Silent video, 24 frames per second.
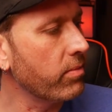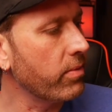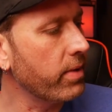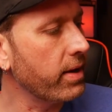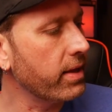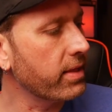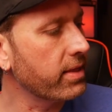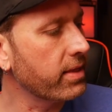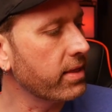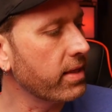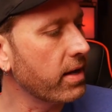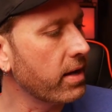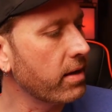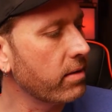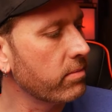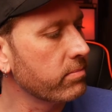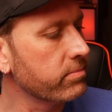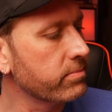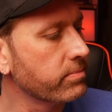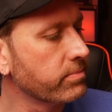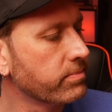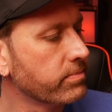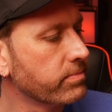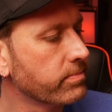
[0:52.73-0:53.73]
with
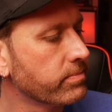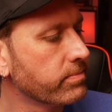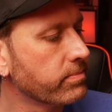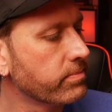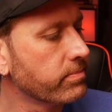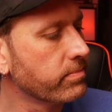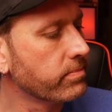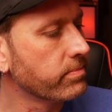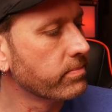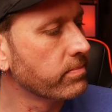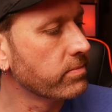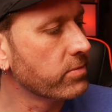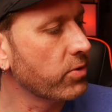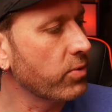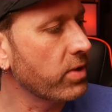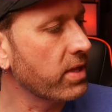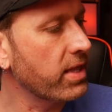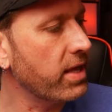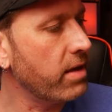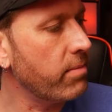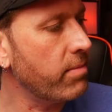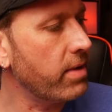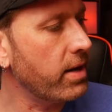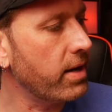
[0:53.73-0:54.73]

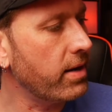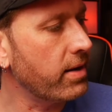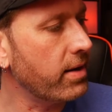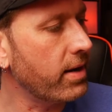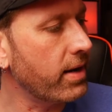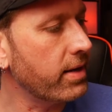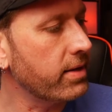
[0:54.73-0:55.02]
him in it.